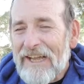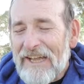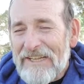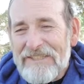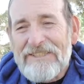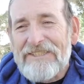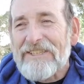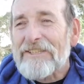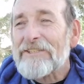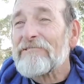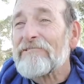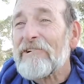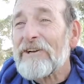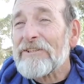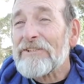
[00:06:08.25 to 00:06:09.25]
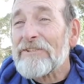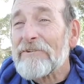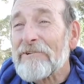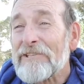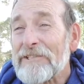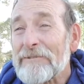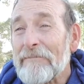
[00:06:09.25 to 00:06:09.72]
and 6 strong
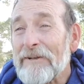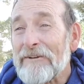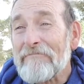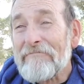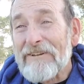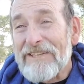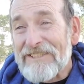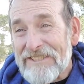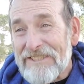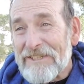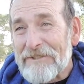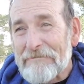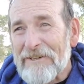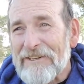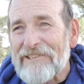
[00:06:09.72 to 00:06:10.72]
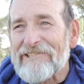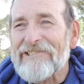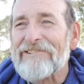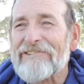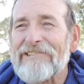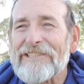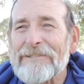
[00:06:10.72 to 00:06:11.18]
swordsmen and 6 weaker
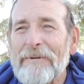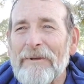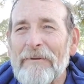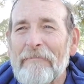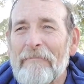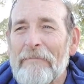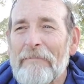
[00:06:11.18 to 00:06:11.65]
swordsmen.